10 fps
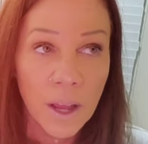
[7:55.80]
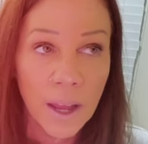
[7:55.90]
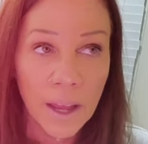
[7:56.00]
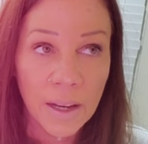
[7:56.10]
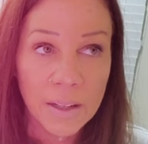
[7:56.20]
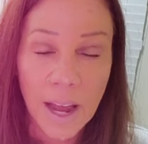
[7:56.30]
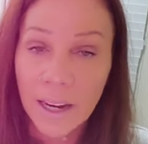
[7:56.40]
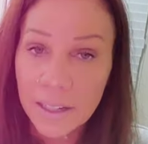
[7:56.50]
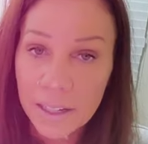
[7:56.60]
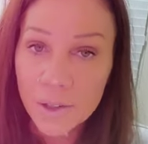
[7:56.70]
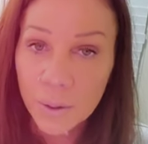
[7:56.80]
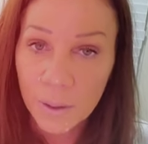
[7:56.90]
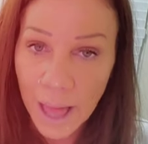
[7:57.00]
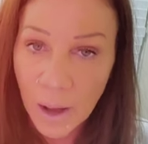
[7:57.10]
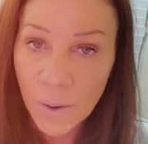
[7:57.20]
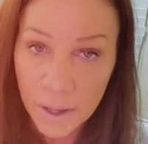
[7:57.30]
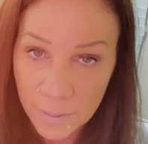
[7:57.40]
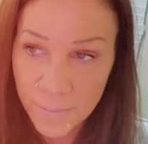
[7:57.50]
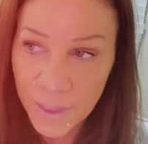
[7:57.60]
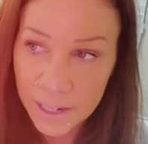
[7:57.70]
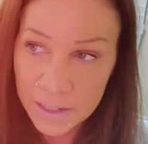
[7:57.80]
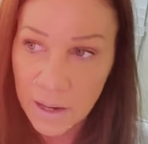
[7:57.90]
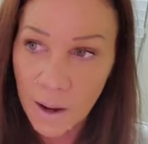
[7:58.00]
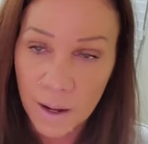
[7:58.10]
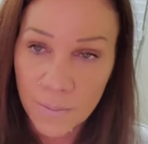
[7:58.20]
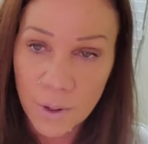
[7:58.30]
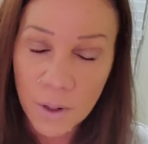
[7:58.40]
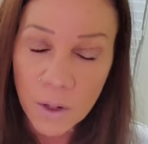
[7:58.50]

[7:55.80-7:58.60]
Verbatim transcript: And I need to allow him that time.